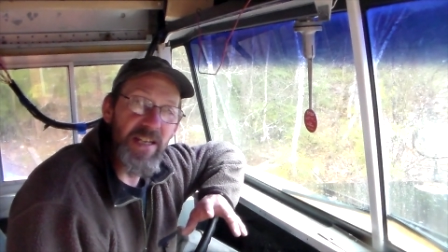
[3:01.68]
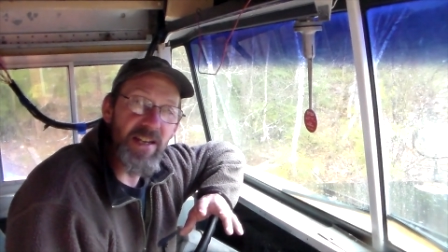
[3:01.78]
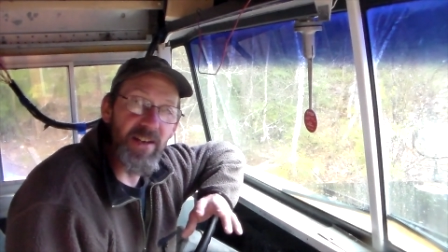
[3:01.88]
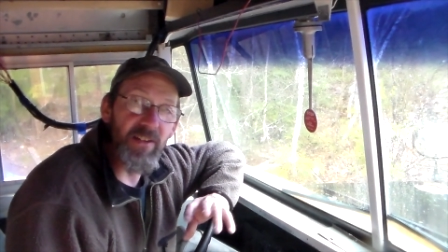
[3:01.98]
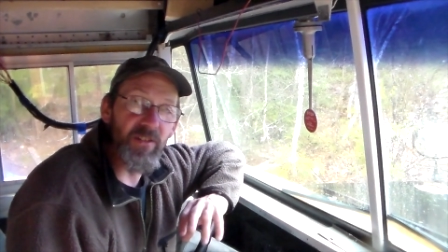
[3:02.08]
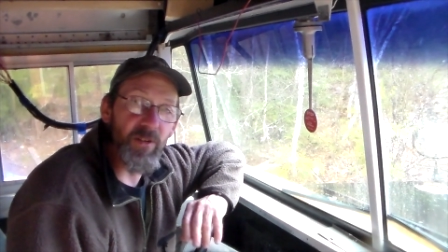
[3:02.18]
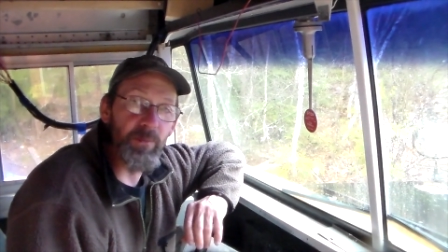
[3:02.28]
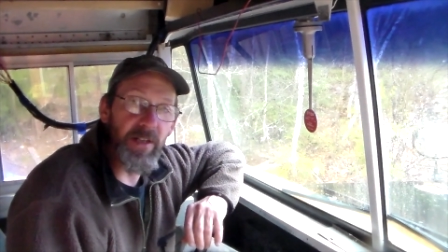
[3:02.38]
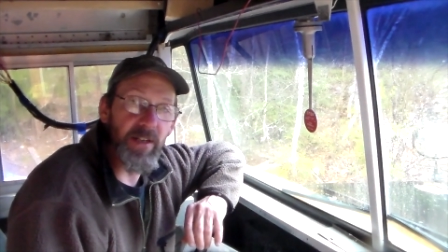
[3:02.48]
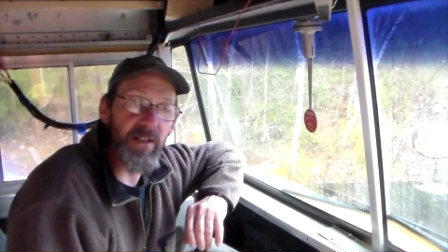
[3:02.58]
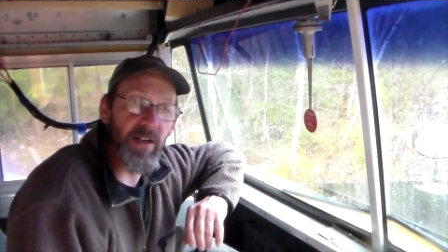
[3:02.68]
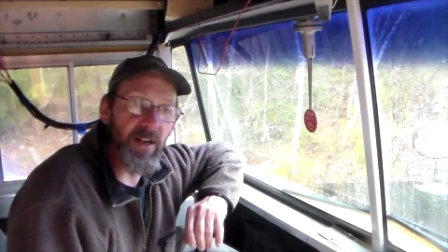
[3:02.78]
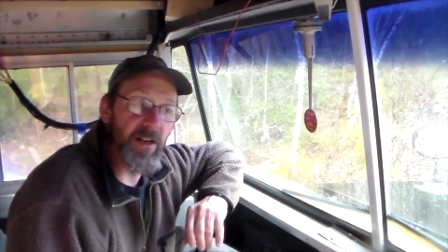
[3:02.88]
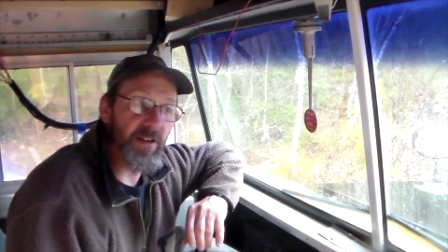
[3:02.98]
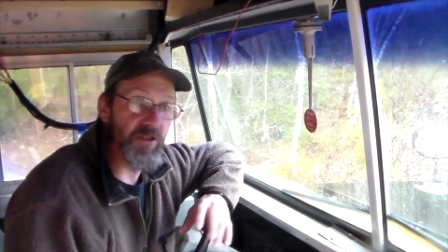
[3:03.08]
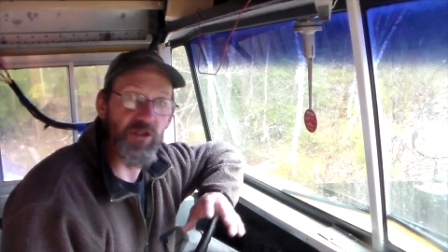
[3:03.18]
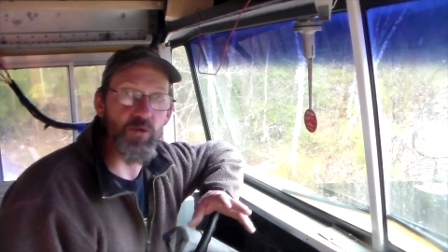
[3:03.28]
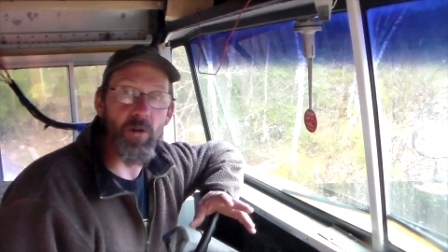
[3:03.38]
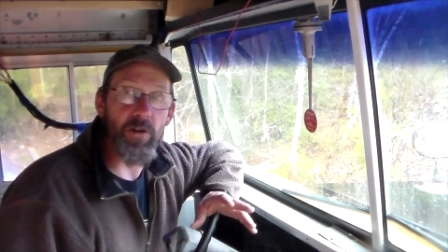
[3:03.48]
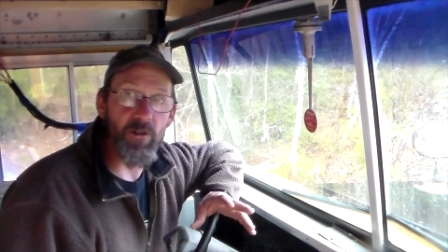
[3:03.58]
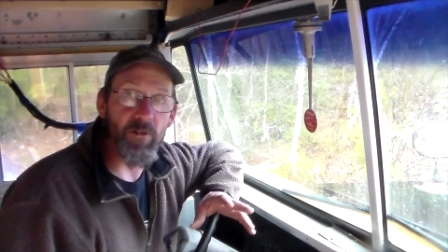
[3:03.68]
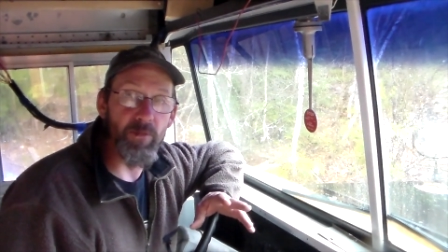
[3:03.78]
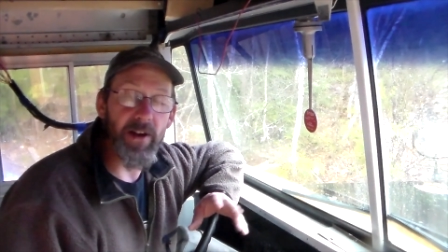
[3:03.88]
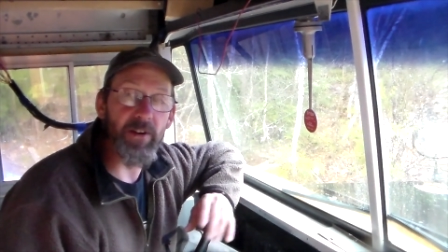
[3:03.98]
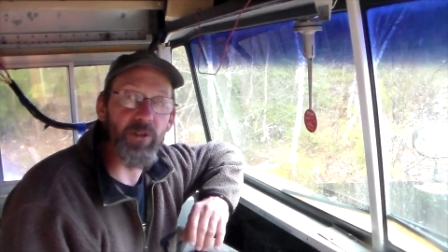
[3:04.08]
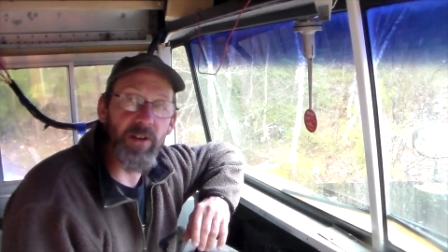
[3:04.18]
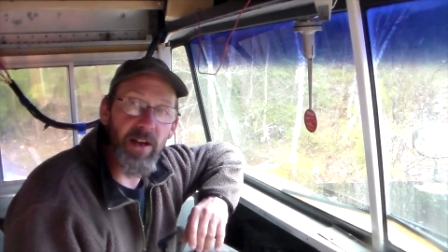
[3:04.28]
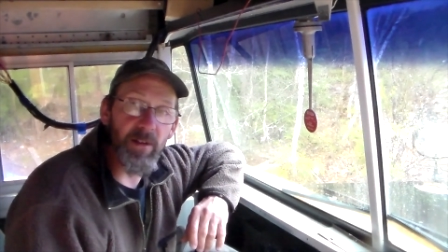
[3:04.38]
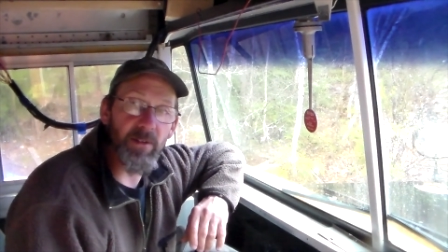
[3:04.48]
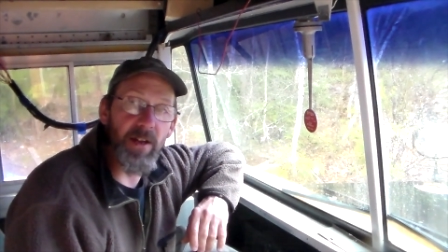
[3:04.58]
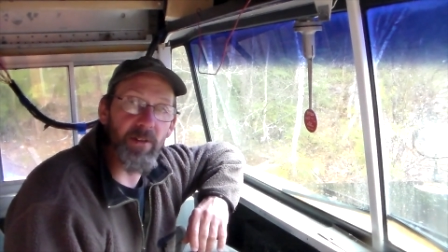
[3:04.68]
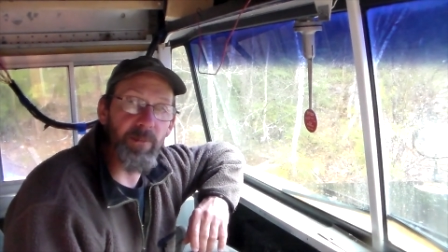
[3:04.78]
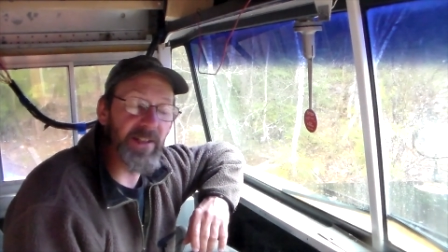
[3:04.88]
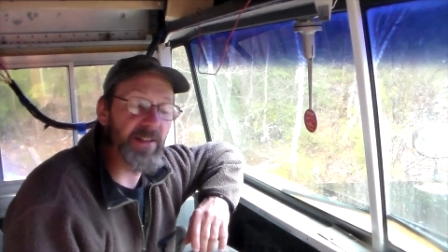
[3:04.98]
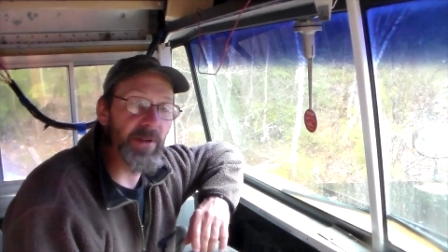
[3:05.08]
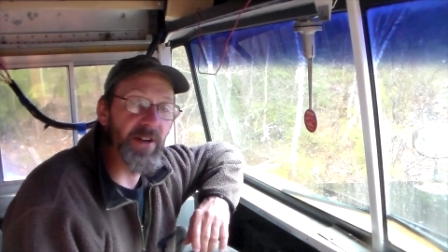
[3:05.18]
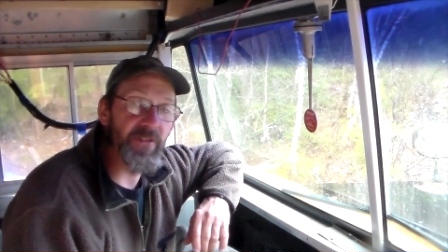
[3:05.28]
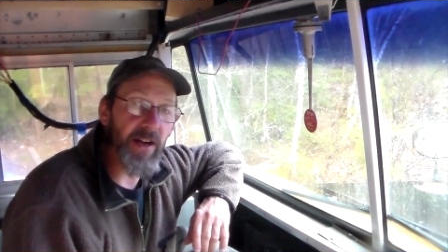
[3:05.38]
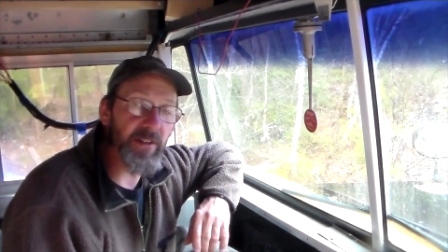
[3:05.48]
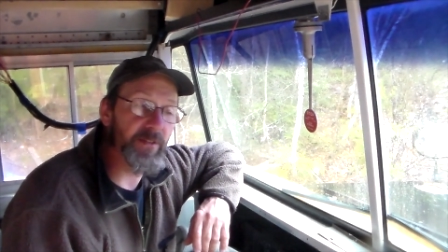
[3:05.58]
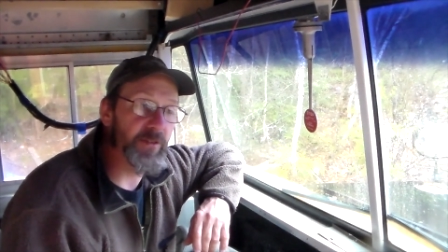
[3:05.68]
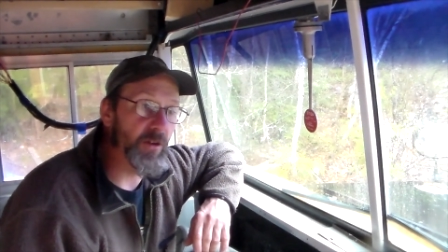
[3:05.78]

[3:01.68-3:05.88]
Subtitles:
heat is a big destroyer of brakes, or kind of make them ineffective.